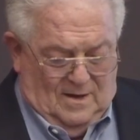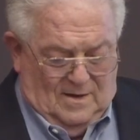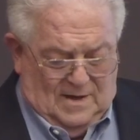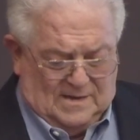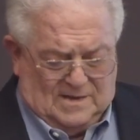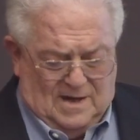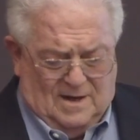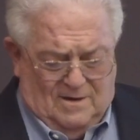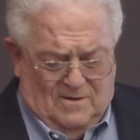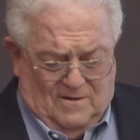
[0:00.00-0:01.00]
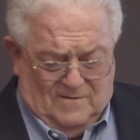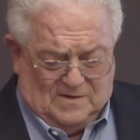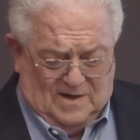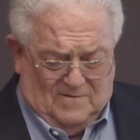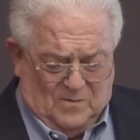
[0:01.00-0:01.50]
The next thing I knew, I
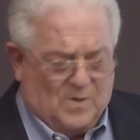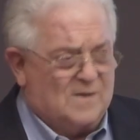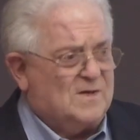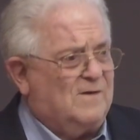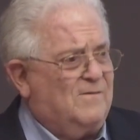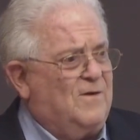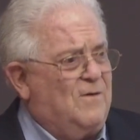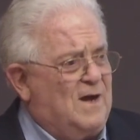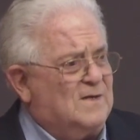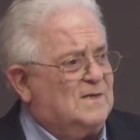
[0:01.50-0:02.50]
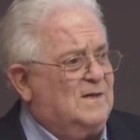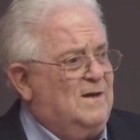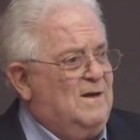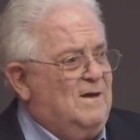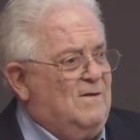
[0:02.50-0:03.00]
received a personal request
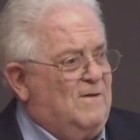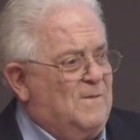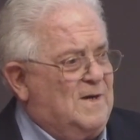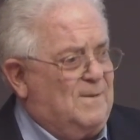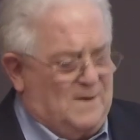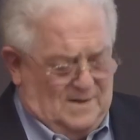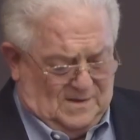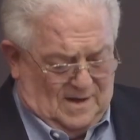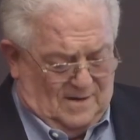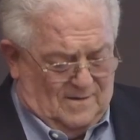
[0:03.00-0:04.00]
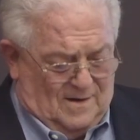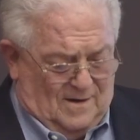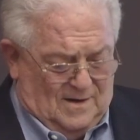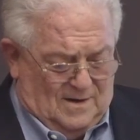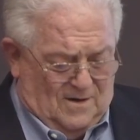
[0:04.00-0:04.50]
from the Deputy
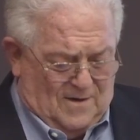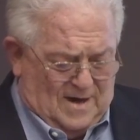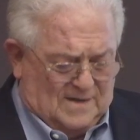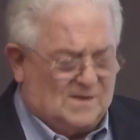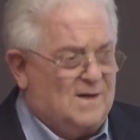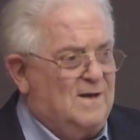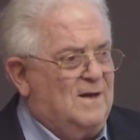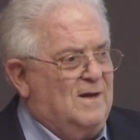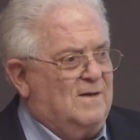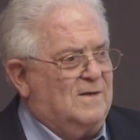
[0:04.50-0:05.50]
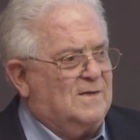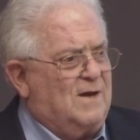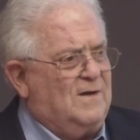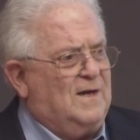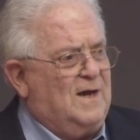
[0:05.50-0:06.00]
Secretary to go ask the
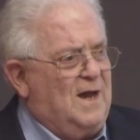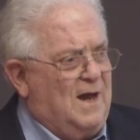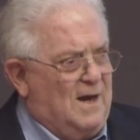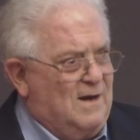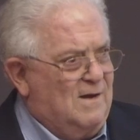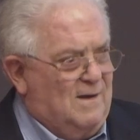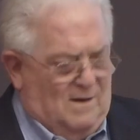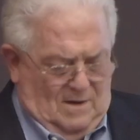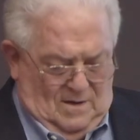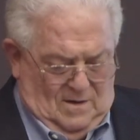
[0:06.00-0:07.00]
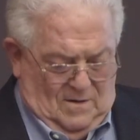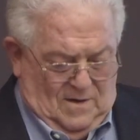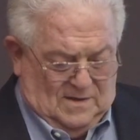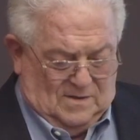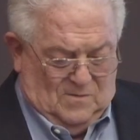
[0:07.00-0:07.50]
Saudi king, who
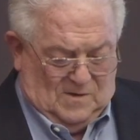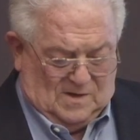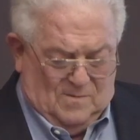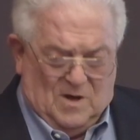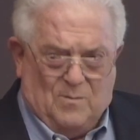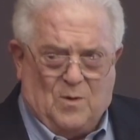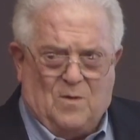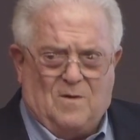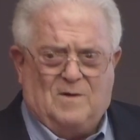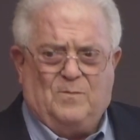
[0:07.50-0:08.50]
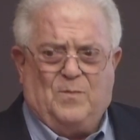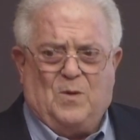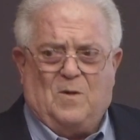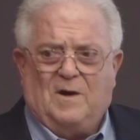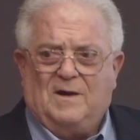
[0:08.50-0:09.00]
as a Muslim abhorred
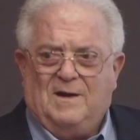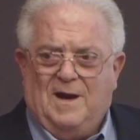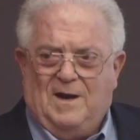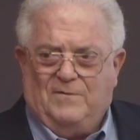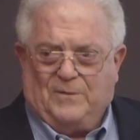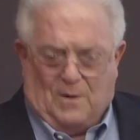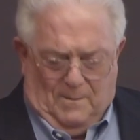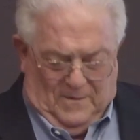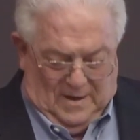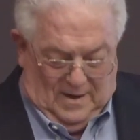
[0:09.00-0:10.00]
pork in any form,